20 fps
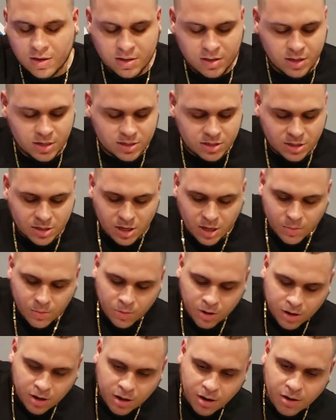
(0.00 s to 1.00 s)
they should come
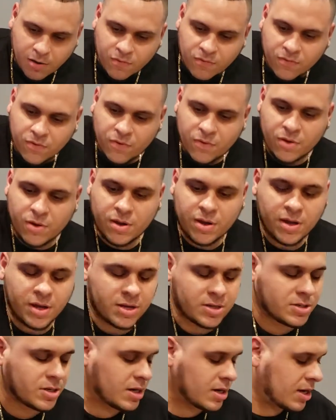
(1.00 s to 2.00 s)
right off.
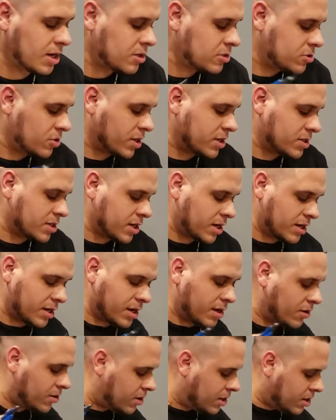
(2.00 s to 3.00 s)
Actually, I got a trash can
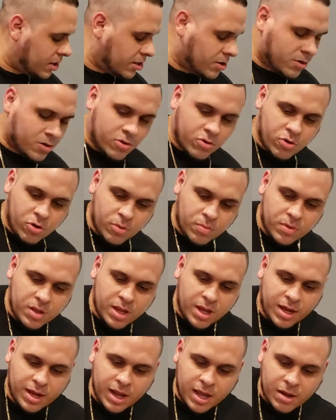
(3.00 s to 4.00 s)
now.
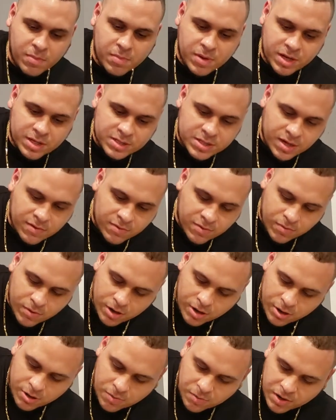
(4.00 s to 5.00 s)
Normally I got a mess
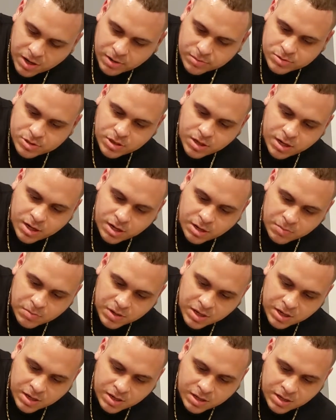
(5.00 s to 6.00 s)
everywhere, but I'm trying to
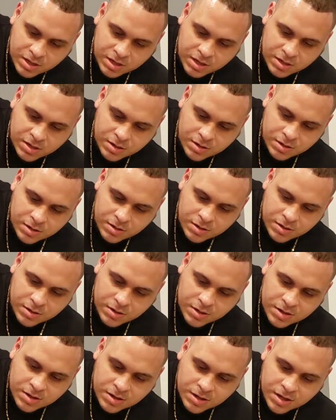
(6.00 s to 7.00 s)
be clean,
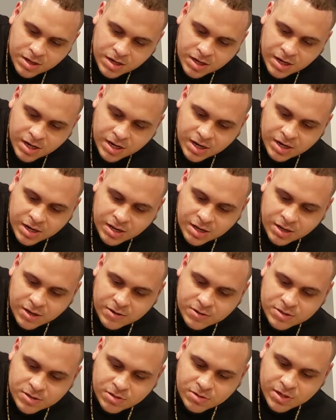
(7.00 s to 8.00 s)
and
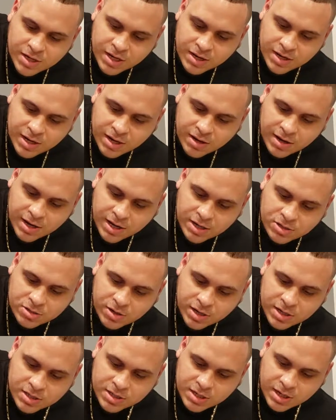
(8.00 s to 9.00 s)
so yeah, now I got a
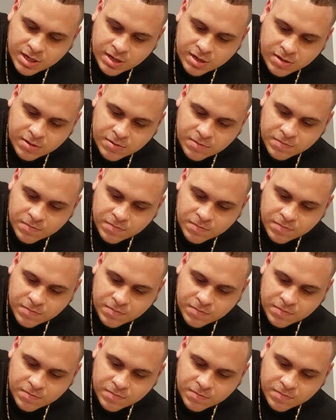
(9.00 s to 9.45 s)
trash can.